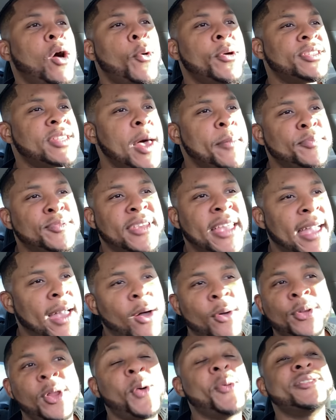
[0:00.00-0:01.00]
It's
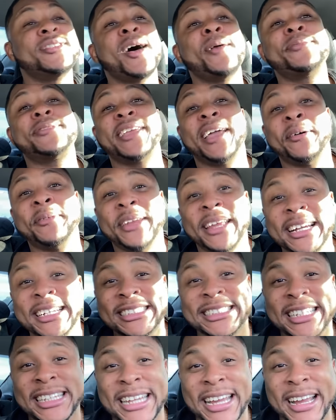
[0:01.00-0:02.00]
upscale. No, it's upscale niggas in